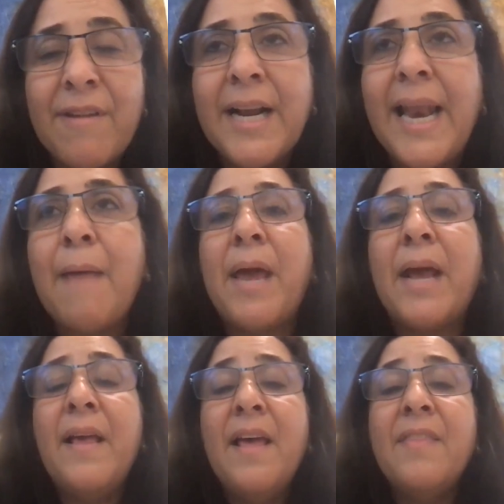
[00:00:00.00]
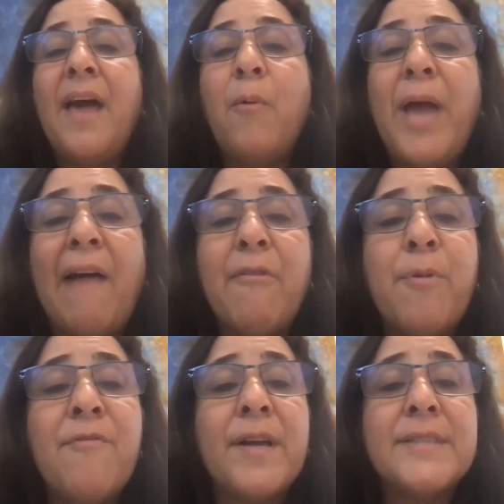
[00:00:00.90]
even claiming that we have a
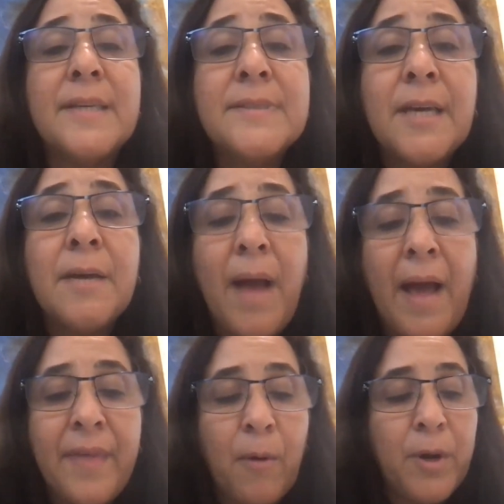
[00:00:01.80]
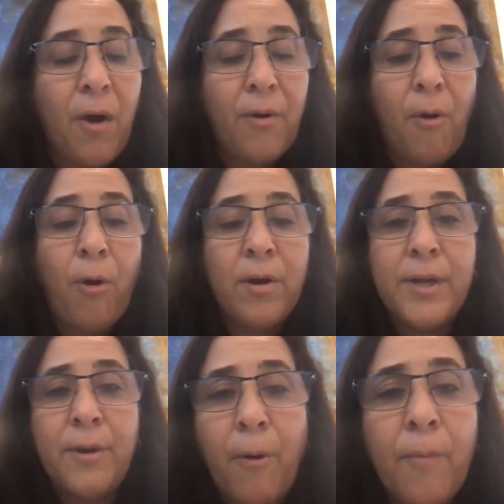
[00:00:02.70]
perfect system and that we are all,
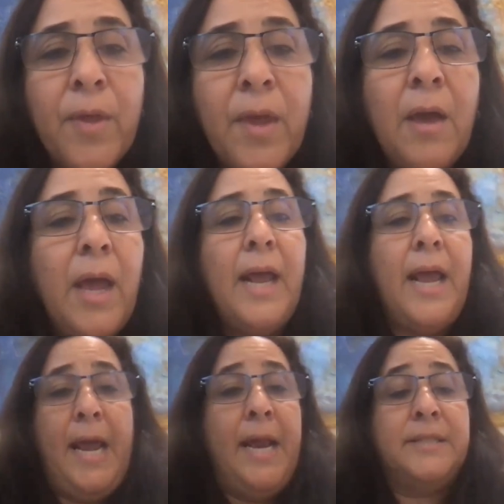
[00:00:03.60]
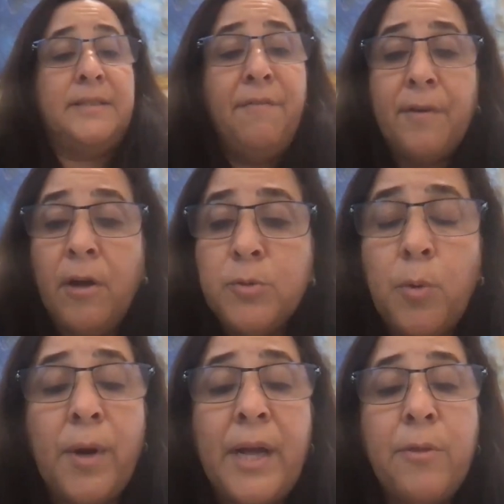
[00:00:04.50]
it is difficult.
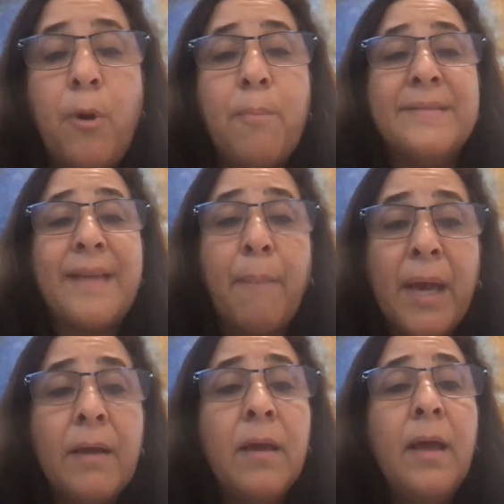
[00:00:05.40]
We're working through a pandemic